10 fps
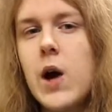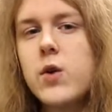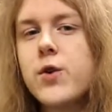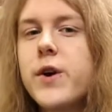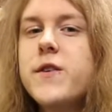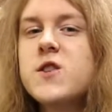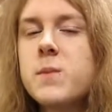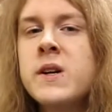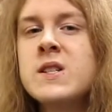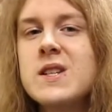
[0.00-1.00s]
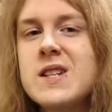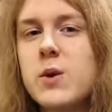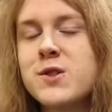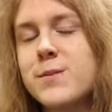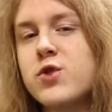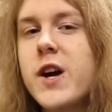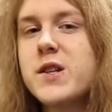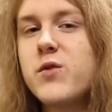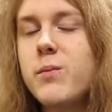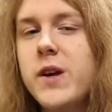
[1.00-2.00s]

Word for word: Our Creative Space is our subtractive